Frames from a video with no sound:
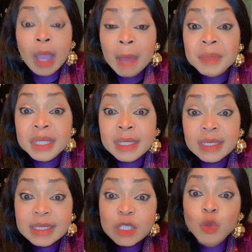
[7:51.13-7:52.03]
Abi,
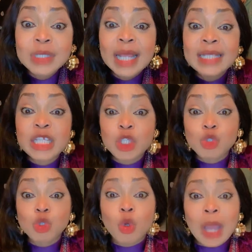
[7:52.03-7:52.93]
this one that the
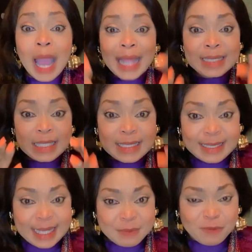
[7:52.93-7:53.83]
intro had
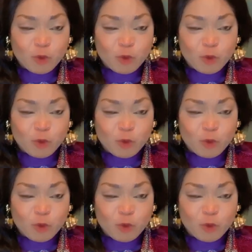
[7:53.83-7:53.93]
his name,